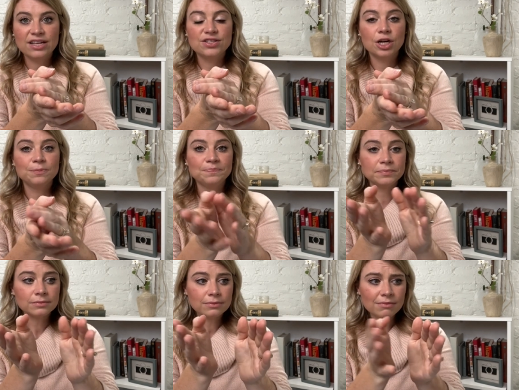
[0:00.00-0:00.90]
So
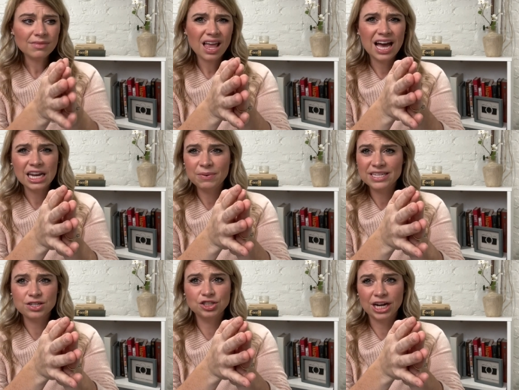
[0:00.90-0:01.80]
Honeybook is
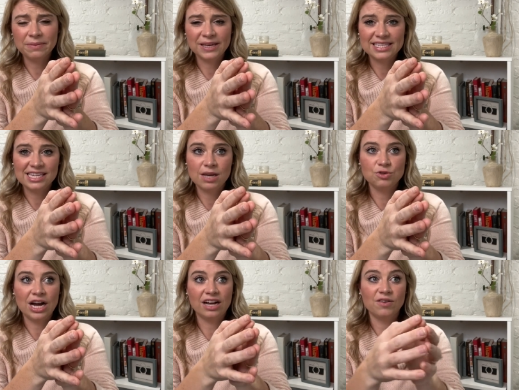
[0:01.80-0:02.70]
a great place to keep
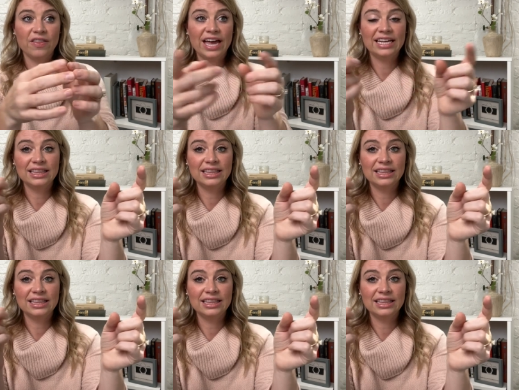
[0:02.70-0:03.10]
track of all that.